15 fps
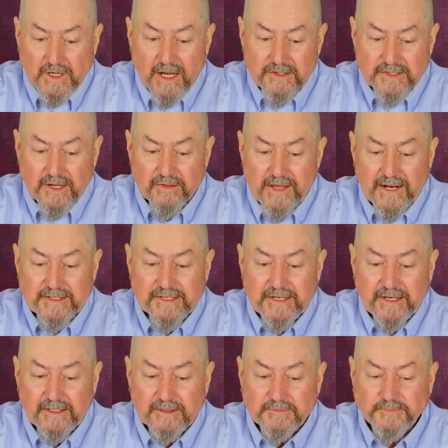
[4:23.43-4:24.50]
So that's
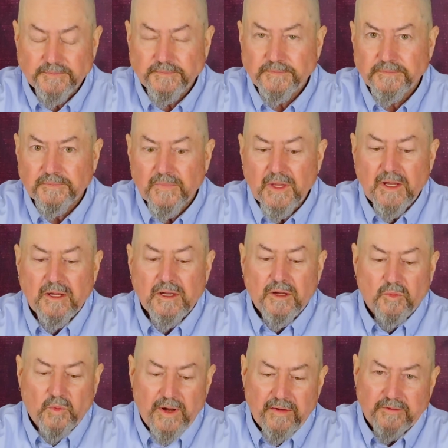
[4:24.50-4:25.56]
it.
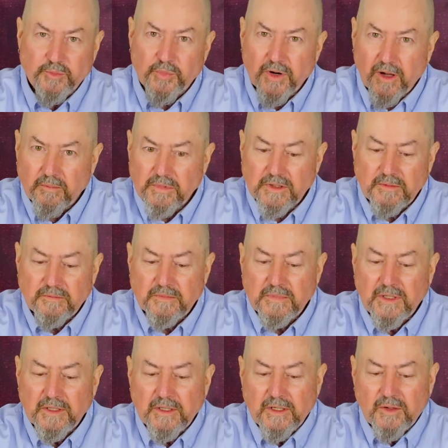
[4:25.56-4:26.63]
We have a
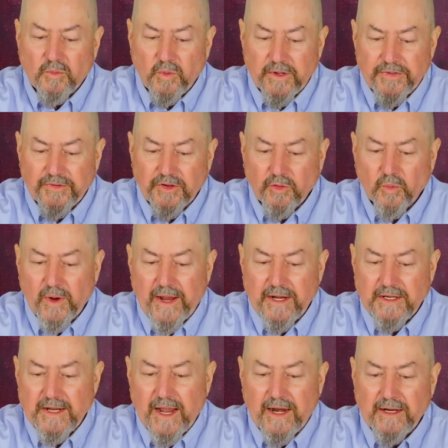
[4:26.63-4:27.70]
problem with terrain
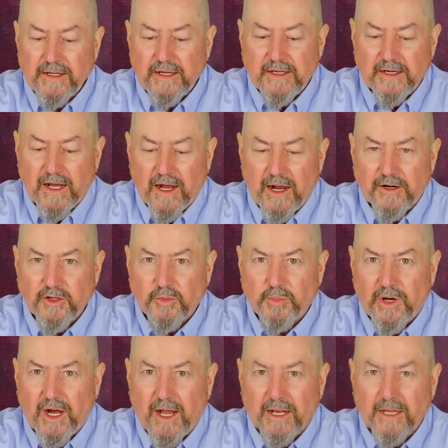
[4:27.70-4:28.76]
data in
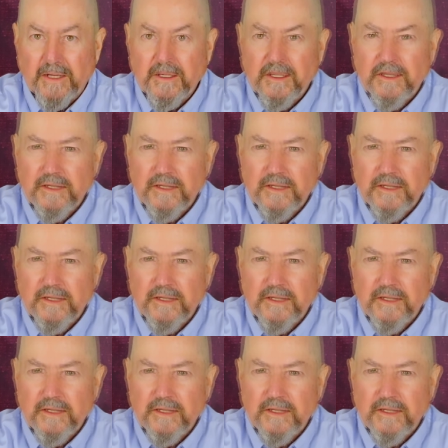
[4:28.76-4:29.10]
Ardupilot.